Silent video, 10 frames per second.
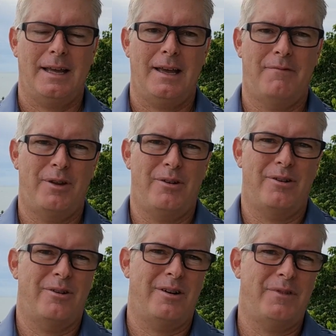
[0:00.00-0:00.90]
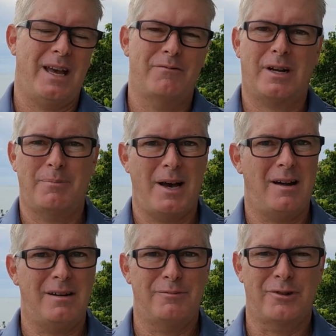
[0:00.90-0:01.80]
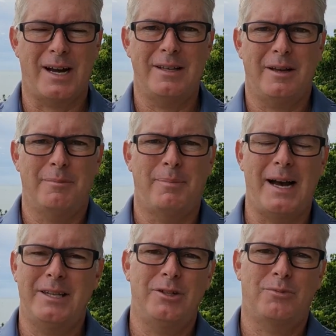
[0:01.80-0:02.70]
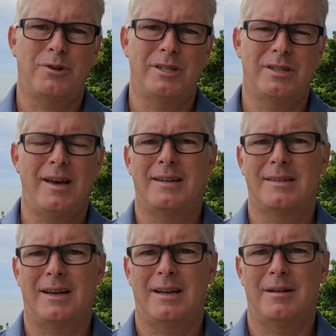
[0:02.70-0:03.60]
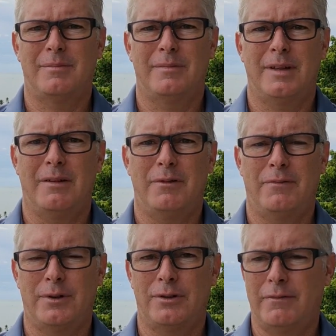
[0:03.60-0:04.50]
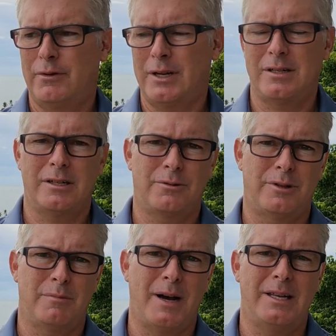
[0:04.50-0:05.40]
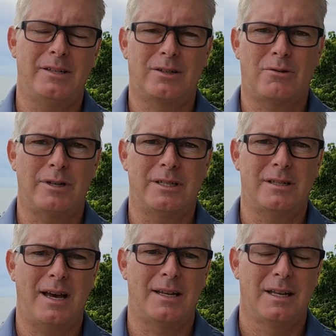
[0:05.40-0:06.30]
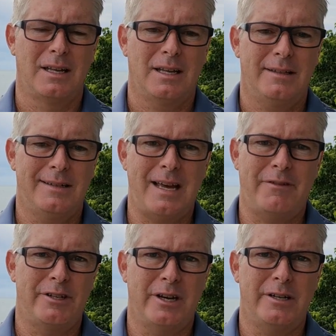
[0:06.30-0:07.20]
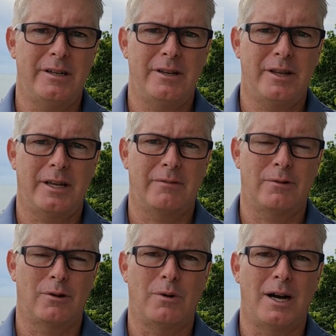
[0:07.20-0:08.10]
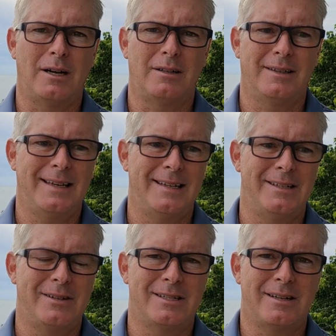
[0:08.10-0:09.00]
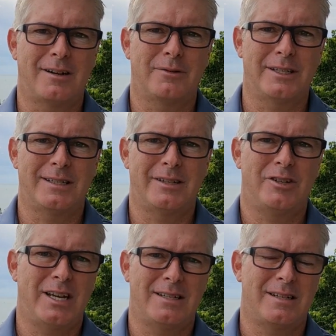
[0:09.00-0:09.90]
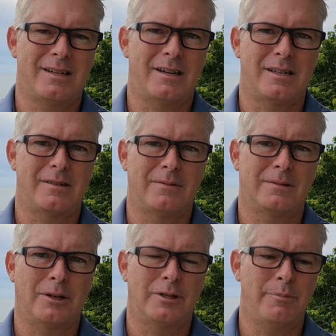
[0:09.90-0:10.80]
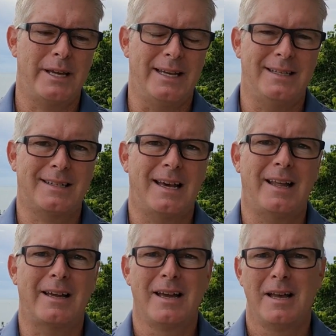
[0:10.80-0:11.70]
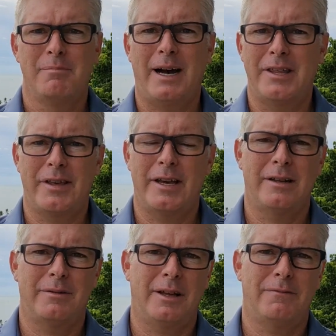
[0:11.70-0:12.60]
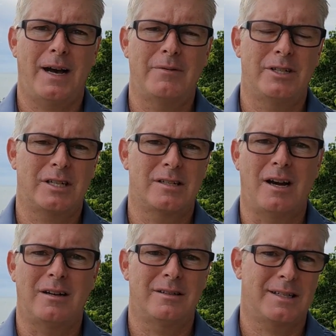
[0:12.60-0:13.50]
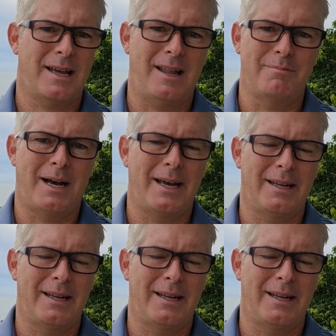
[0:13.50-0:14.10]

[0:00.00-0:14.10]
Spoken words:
If you have dry powder, buy these ones that if it resonates with you, buy these coins that just haven't done anything for a while, and you can start. This is your chance to start loading up again. This is kind of like buying Theta at $5 to $6. It's kind of like